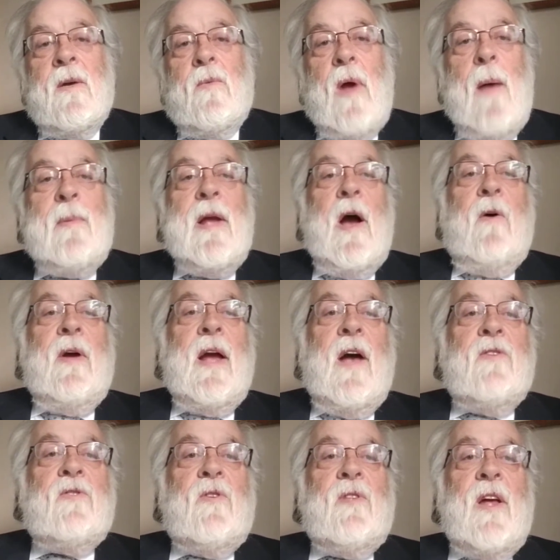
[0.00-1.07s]
Rabbi
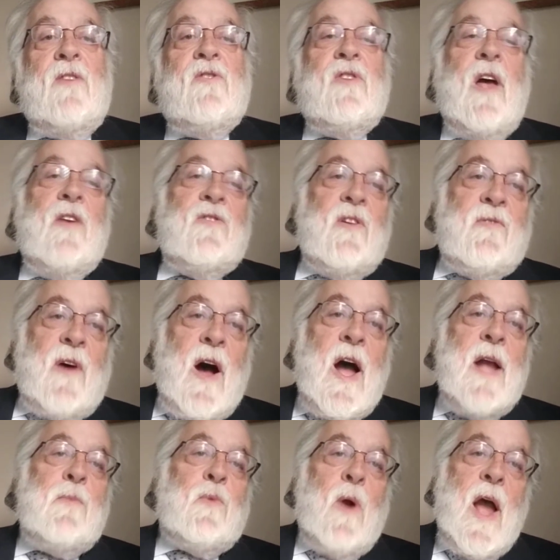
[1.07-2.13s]
Eliezer then says, if
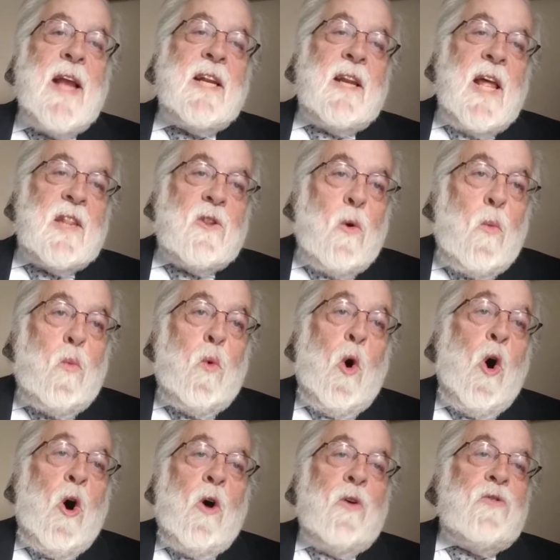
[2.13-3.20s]
I'm right, let the
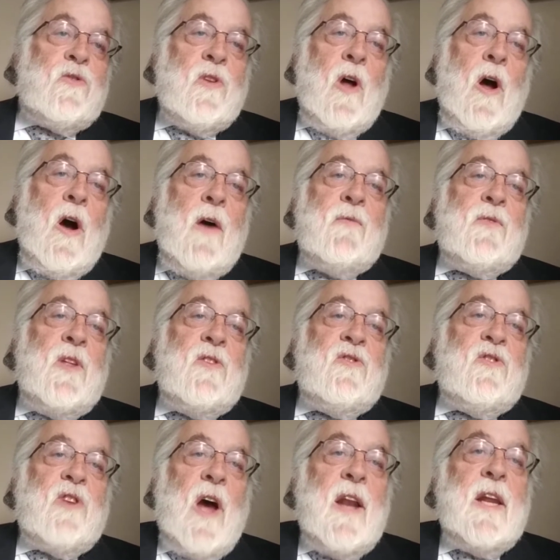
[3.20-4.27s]
walls of the
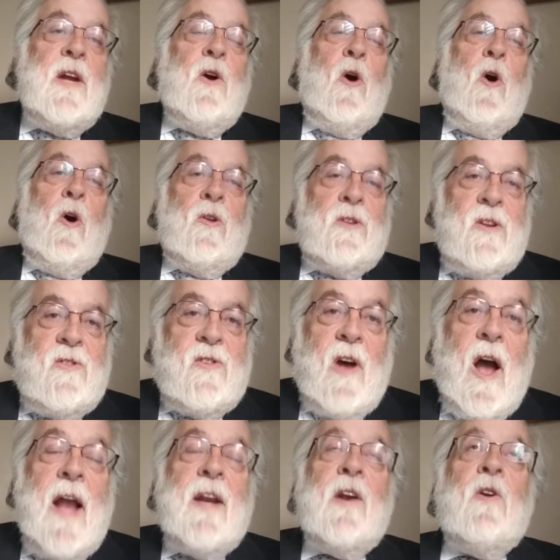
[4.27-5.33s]
study hall decide.